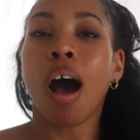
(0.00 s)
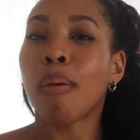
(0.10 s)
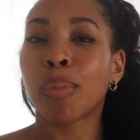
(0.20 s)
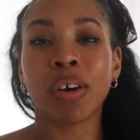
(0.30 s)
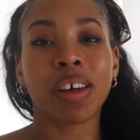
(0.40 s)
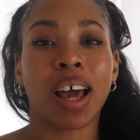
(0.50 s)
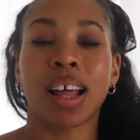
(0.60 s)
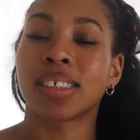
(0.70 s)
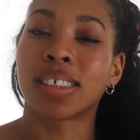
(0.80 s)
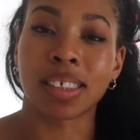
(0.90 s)
I'm not gonna
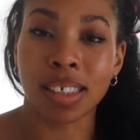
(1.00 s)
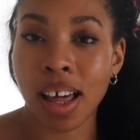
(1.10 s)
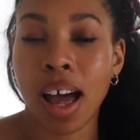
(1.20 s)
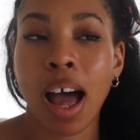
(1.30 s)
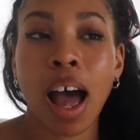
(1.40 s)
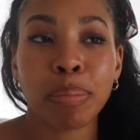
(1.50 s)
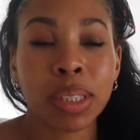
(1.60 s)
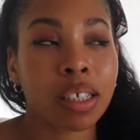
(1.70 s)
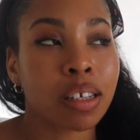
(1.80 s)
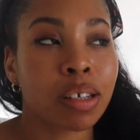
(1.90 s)
answer to that.
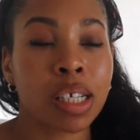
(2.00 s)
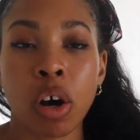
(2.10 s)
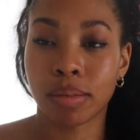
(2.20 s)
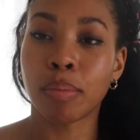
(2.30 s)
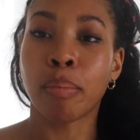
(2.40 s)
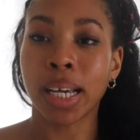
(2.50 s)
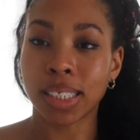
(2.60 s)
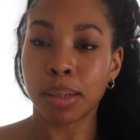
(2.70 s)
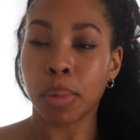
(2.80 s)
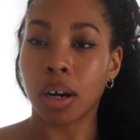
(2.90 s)
Absolutely not. May
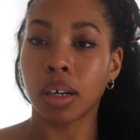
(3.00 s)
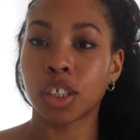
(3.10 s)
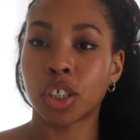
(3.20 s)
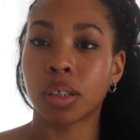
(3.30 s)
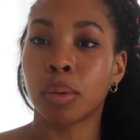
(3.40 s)
seem harsh.